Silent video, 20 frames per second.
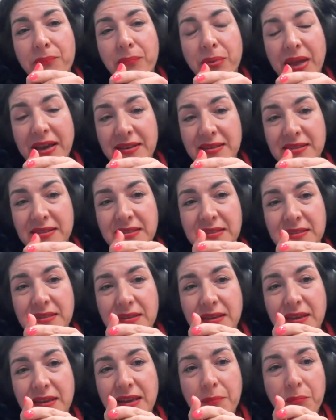placed
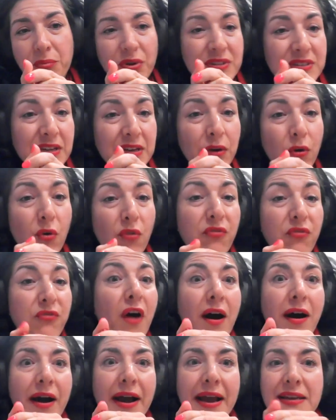in prison or
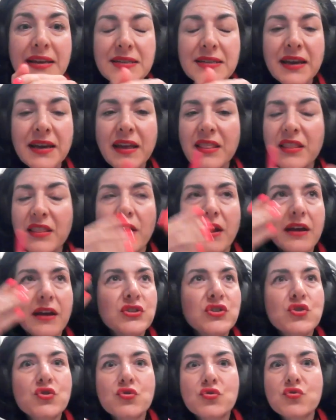fined the
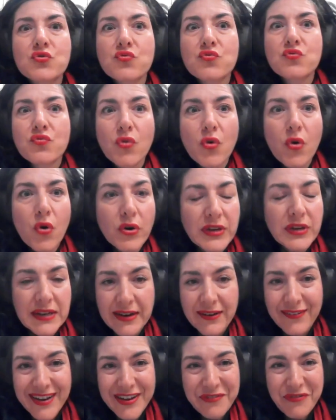
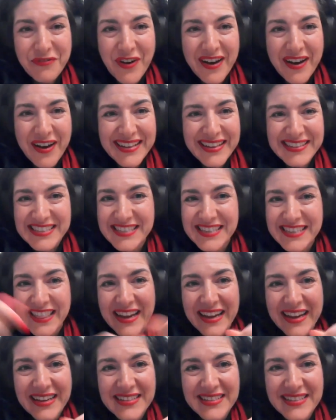extraordinary fines
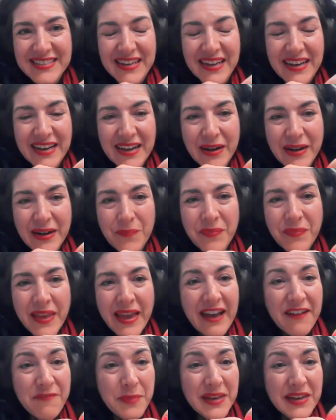that um,
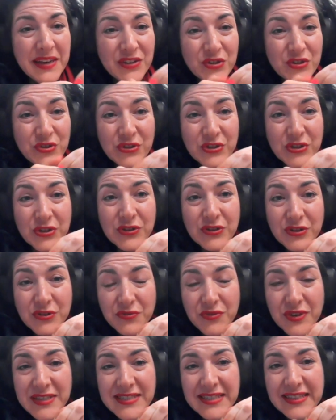have been introduced
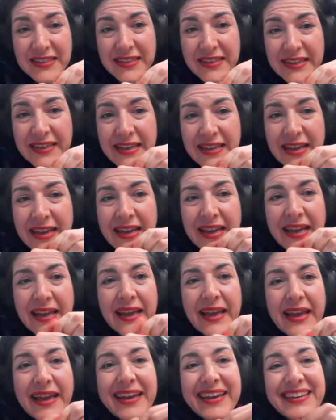recently.
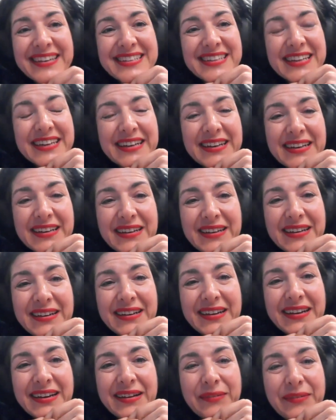And uh,
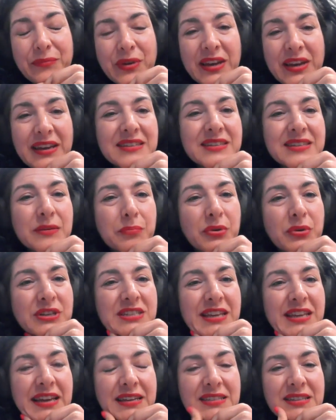and we need to
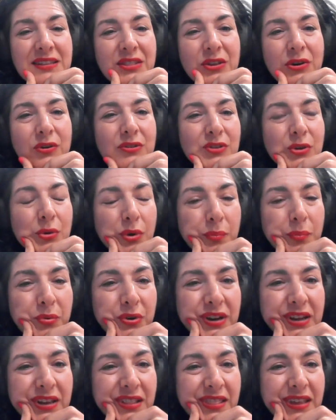protect those who are
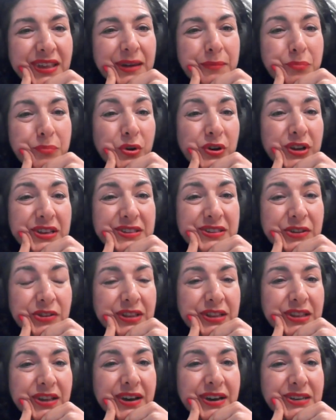putting their bodies on
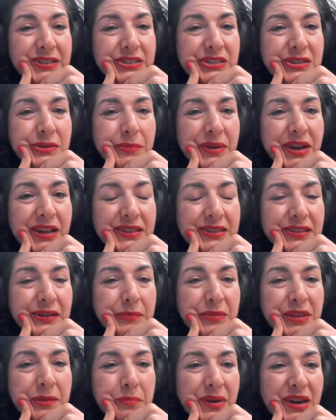the line to demand
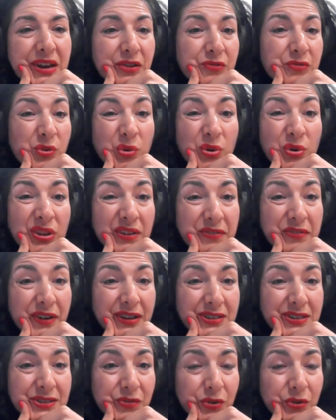something better for all of
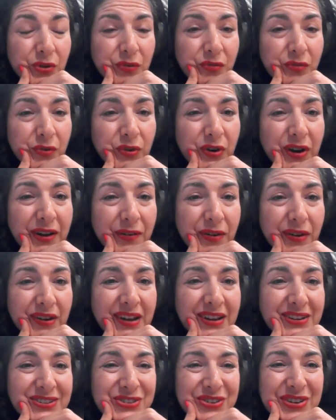us, for, for our
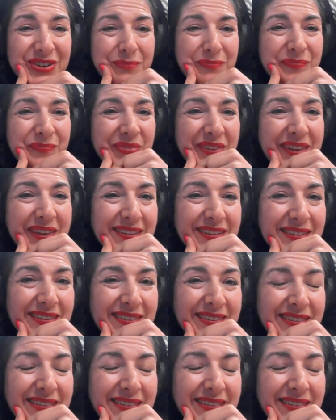country and, and